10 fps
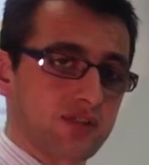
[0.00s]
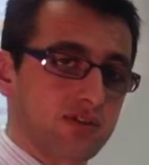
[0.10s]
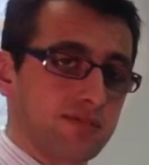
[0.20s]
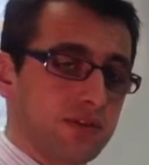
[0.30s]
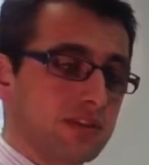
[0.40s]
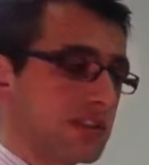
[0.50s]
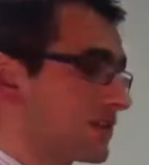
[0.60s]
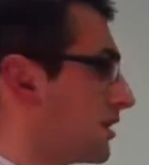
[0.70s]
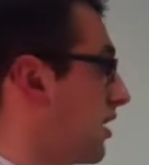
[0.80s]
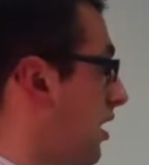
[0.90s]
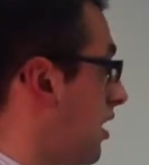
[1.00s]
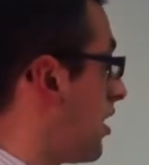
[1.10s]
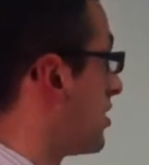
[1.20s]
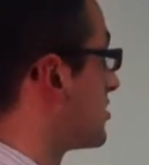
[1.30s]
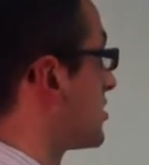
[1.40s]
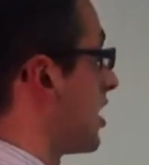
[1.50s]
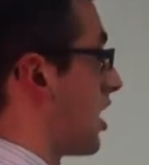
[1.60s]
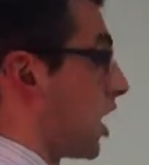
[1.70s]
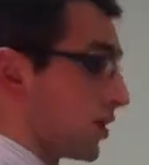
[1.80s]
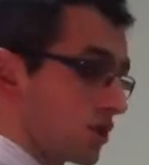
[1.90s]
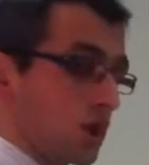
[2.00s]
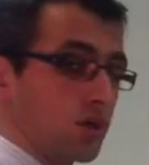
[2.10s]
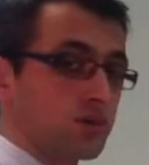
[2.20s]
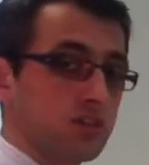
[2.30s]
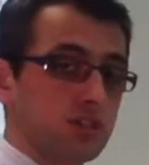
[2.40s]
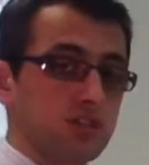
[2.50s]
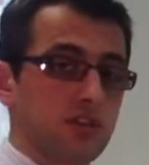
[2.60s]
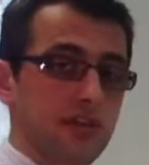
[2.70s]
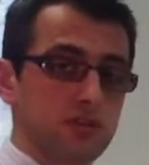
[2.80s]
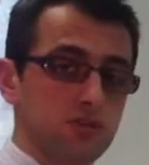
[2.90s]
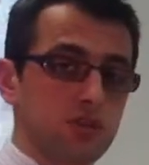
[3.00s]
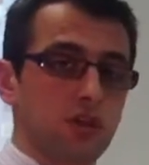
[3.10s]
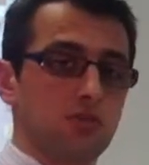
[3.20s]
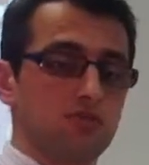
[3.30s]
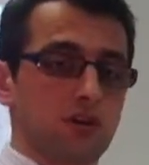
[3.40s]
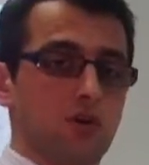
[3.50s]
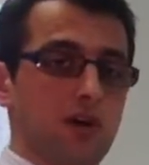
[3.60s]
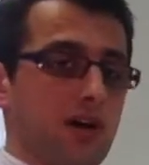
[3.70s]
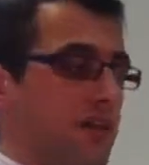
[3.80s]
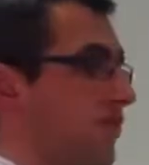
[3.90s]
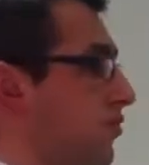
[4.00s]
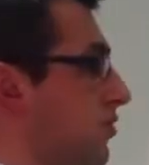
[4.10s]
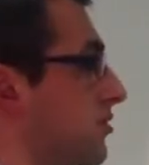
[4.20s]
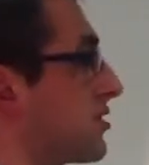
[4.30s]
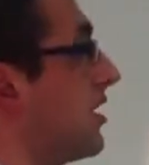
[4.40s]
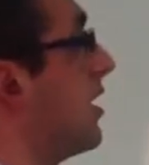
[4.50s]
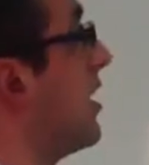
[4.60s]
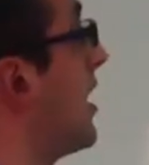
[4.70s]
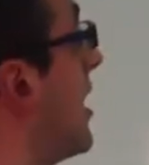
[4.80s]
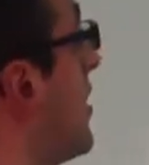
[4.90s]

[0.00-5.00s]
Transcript: responses are unconscious. They do not require thought, and